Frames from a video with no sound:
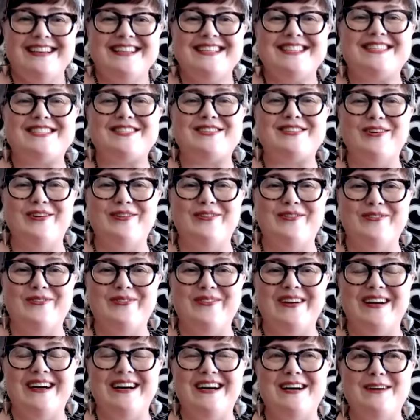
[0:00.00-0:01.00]

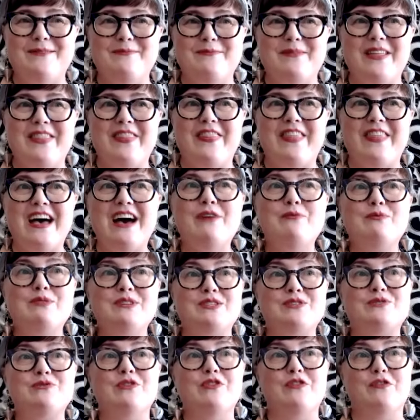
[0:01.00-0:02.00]
So um, that
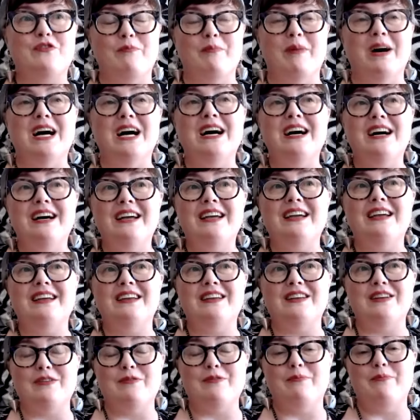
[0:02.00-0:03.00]
was sort of
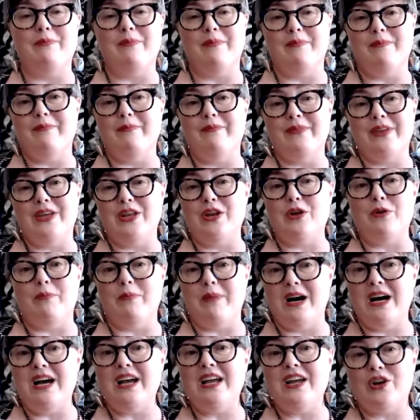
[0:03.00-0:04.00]
my, you know,
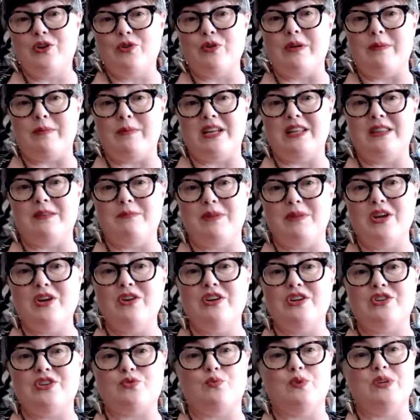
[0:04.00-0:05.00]
my agreement in the
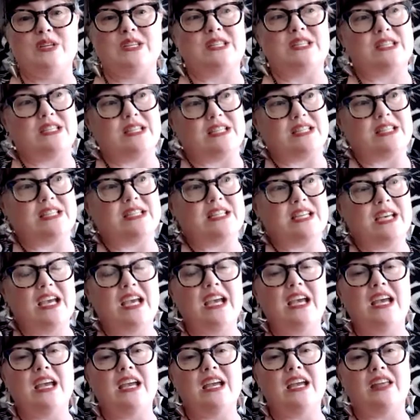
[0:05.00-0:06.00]
marriage was to
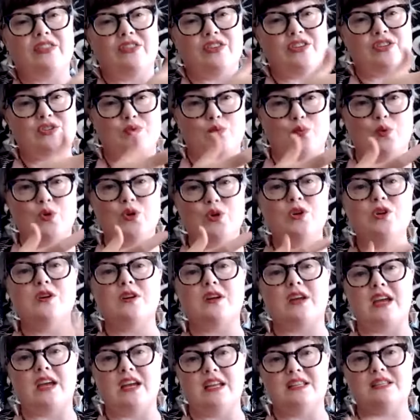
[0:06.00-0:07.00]
take this
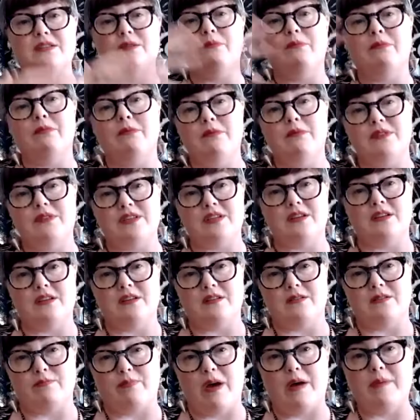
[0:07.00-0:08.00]
work and to
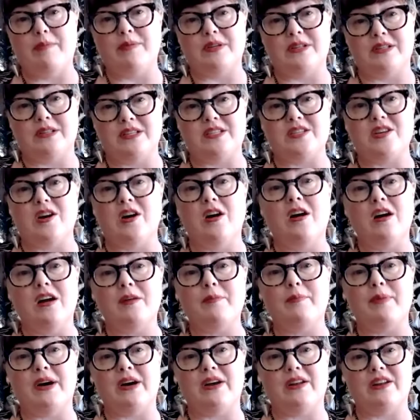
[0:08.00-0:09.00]
to publicly talk
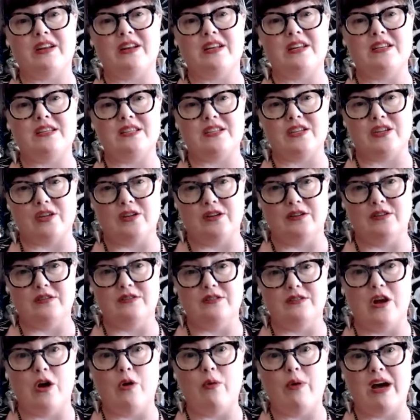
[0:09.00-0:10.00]
about it and to
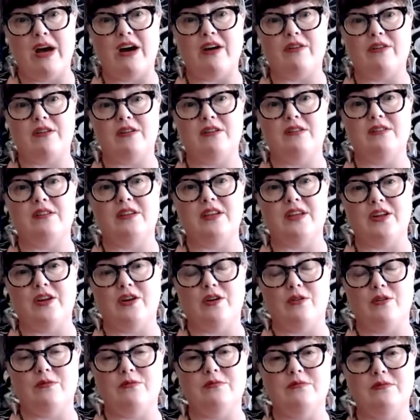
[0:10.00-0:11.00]
go out, you
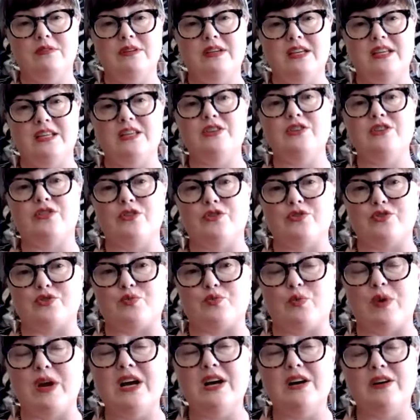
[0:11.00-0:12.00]
know, into
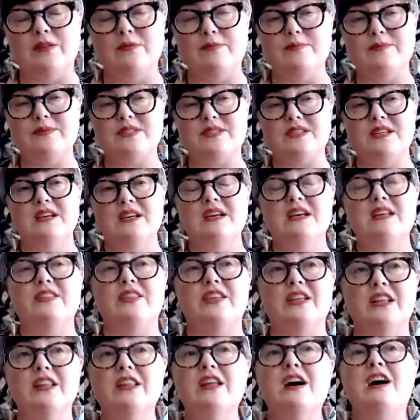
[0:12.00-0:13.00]
those realms
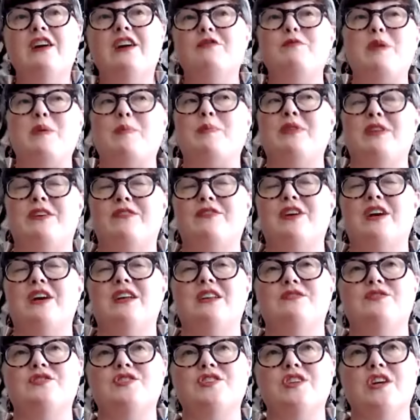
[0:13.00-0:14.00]
that a lot of people have
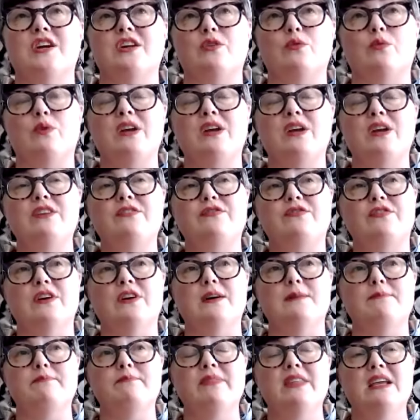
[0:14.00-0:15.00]
kind of shied away
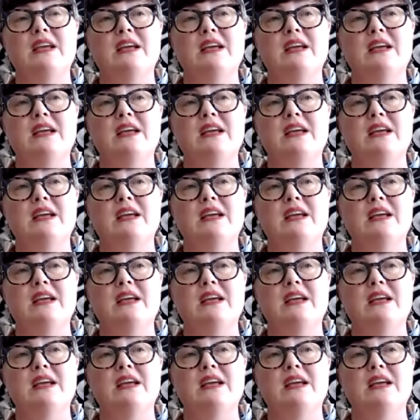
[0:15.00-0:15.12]
from.